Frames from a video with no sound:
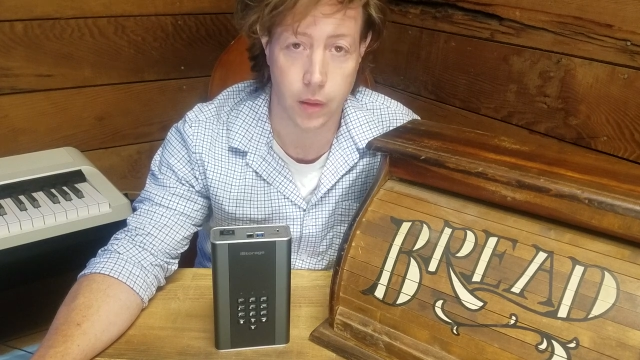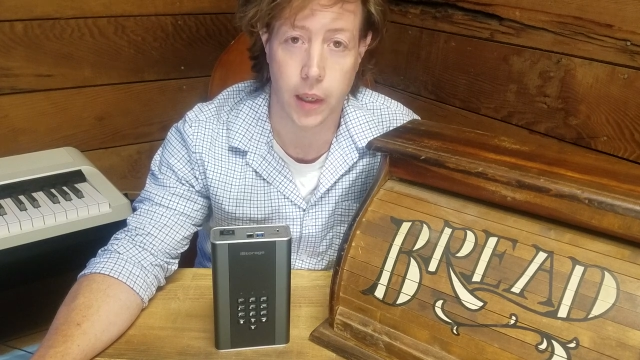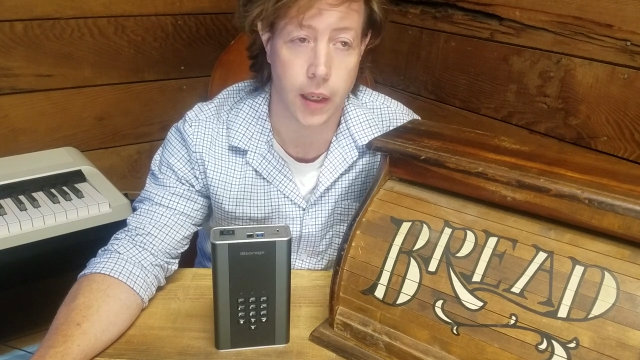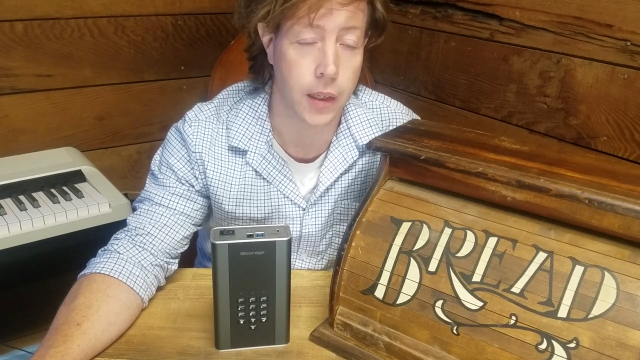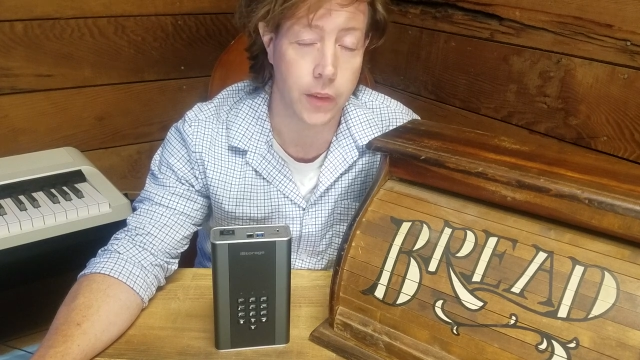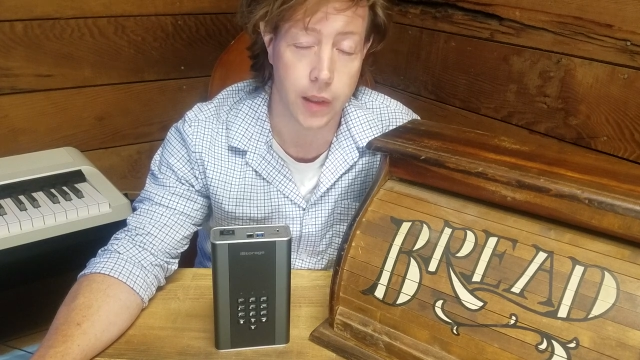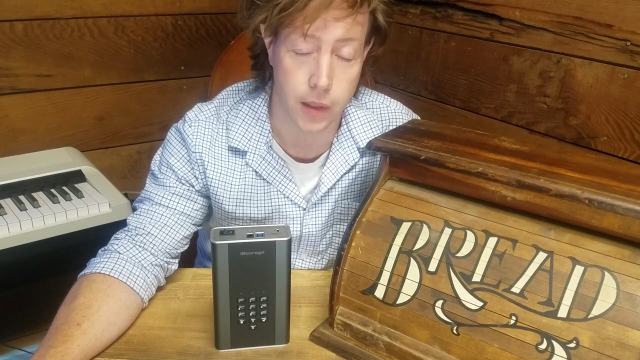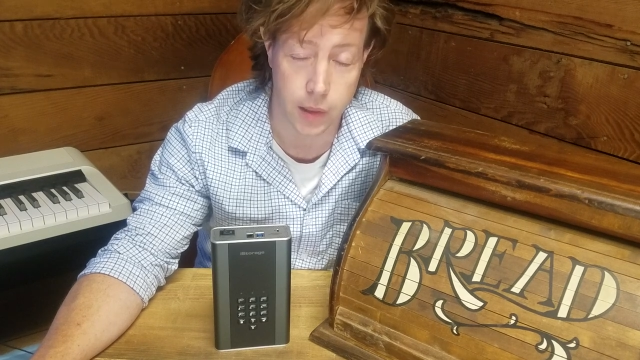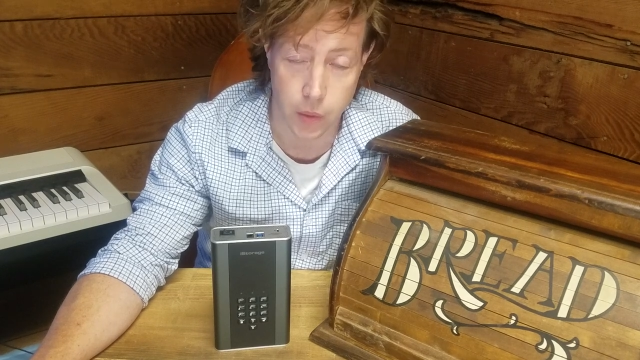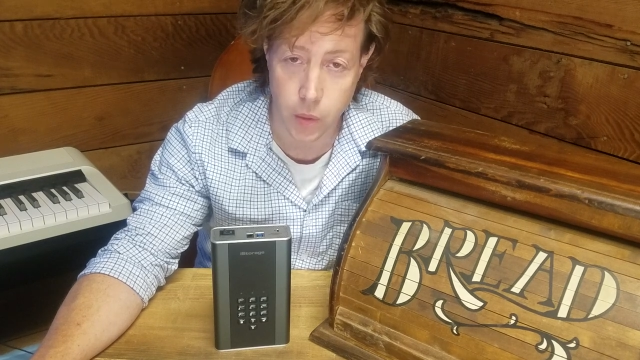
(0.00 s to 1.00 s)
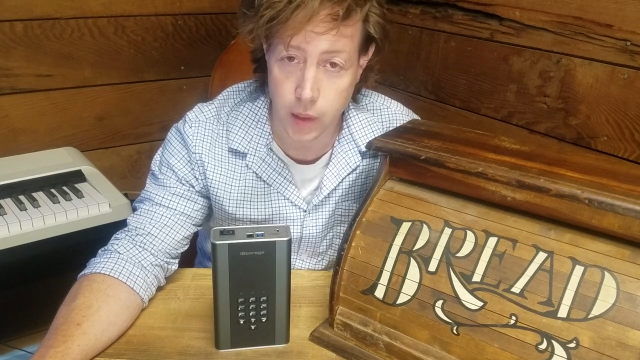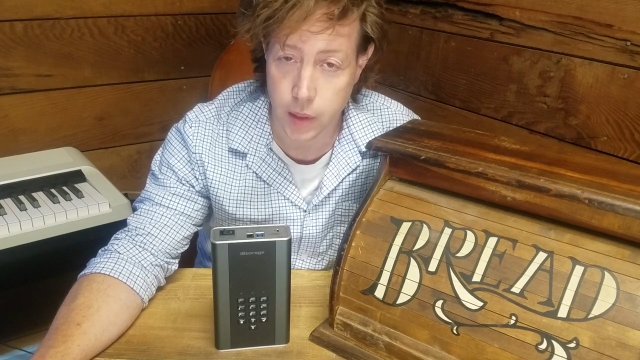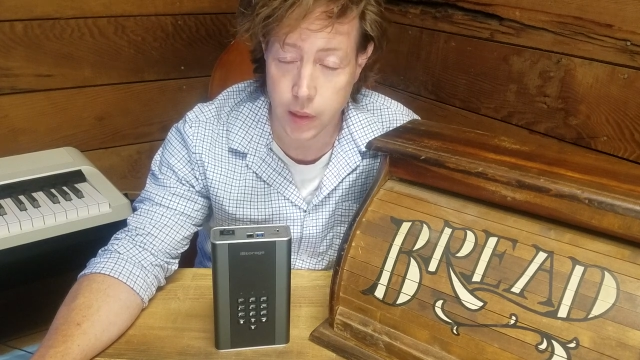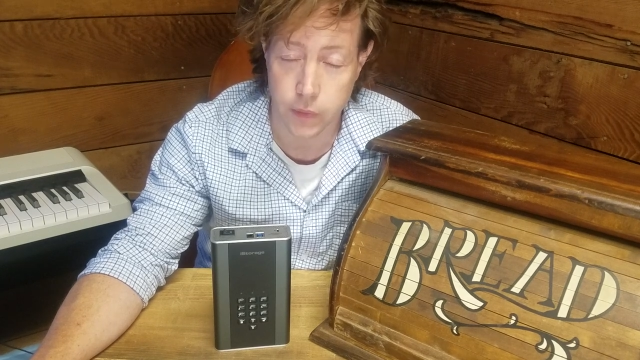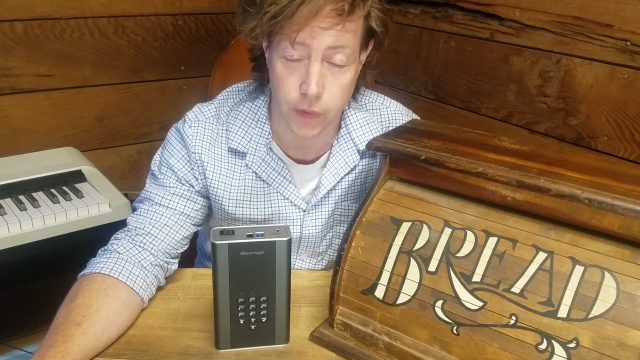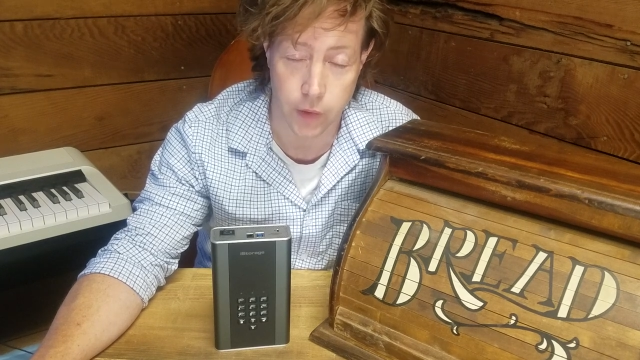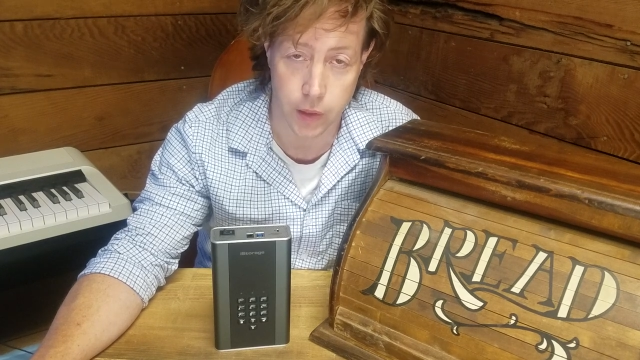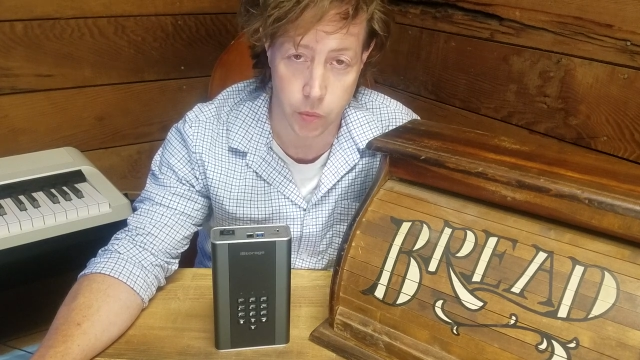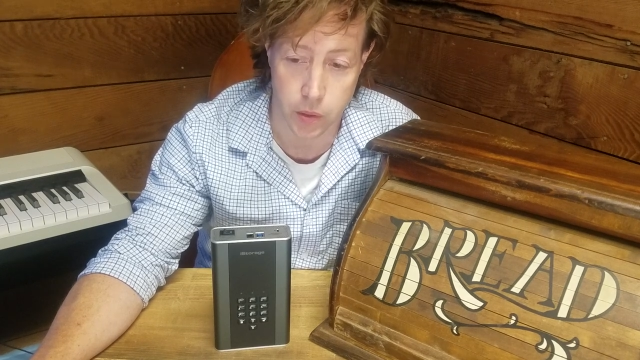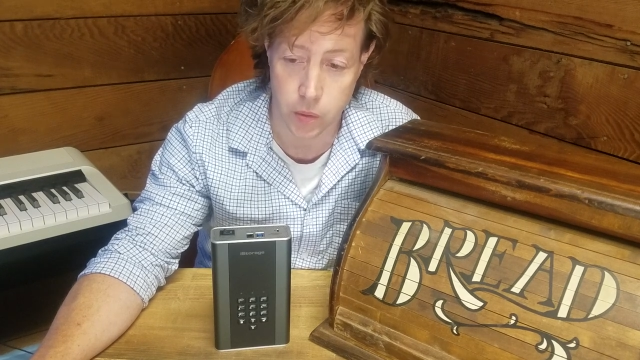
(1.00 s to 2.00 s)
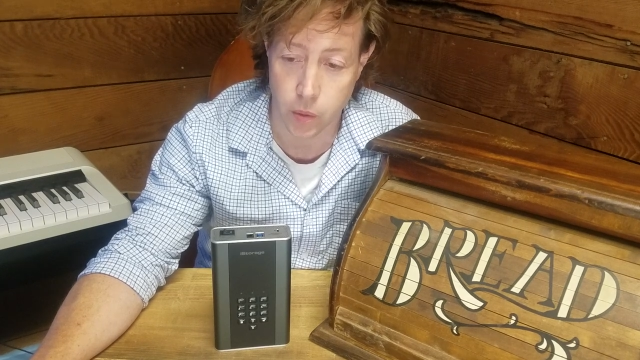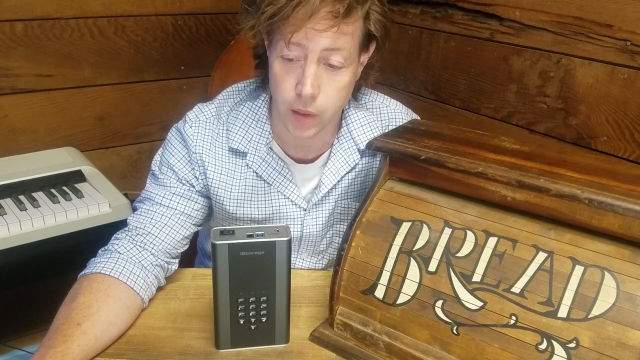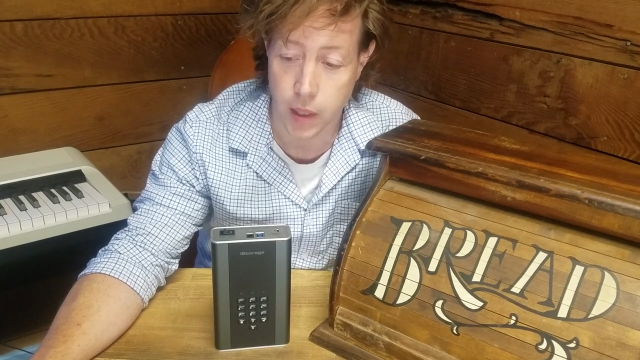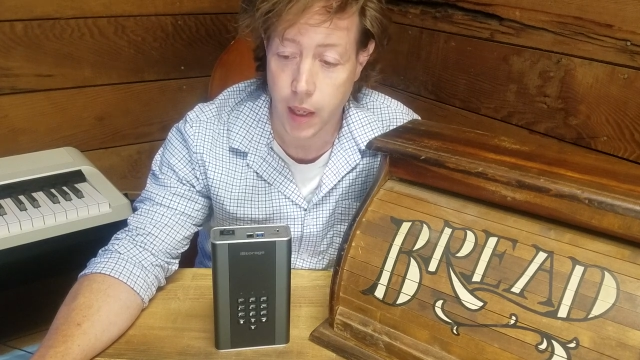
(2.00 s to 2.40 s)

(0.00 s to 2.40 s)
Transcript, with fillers: got everything that they wanted, everything's restored,